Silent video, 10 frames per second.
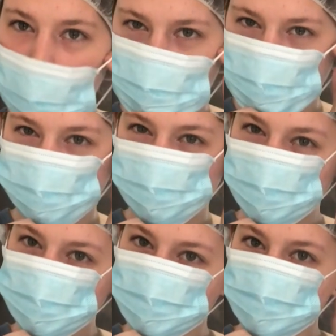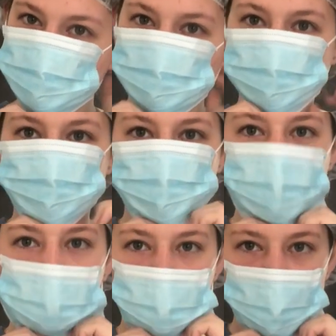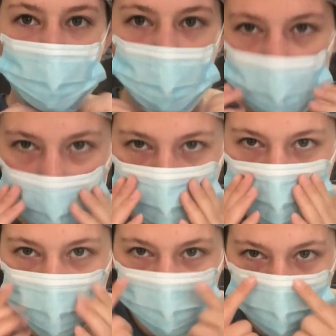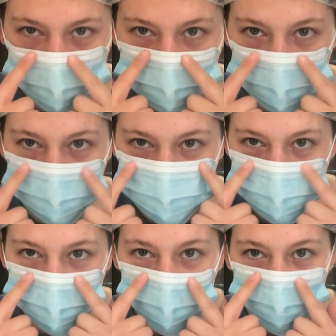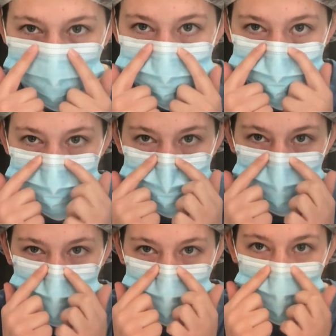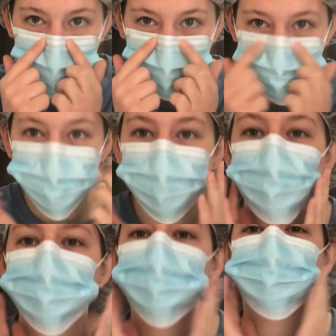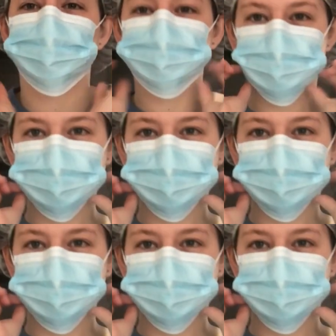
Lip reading: on like this. And then you use the wires to move it around your nose so it's nice and